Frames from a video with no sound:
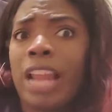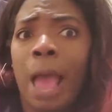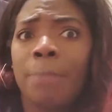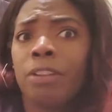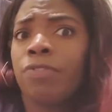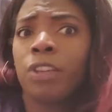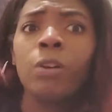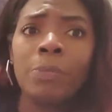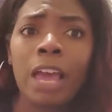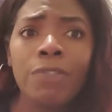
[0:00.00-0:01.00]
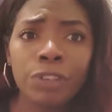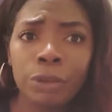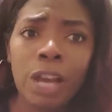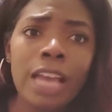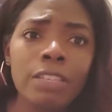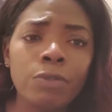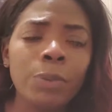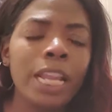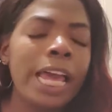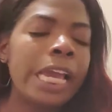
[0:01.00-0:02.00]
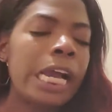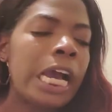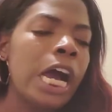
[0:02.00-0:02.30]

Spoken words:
happy to film that for you guys if you would like.